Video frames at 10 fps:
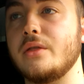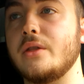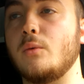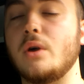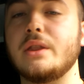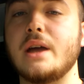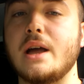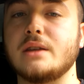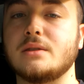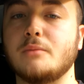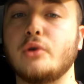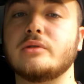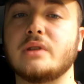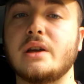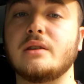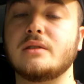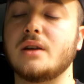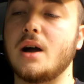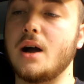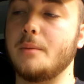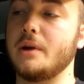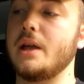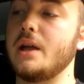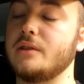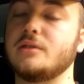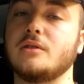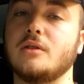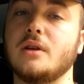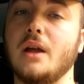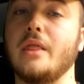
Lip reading: the one that has the most likes, I'm going to answer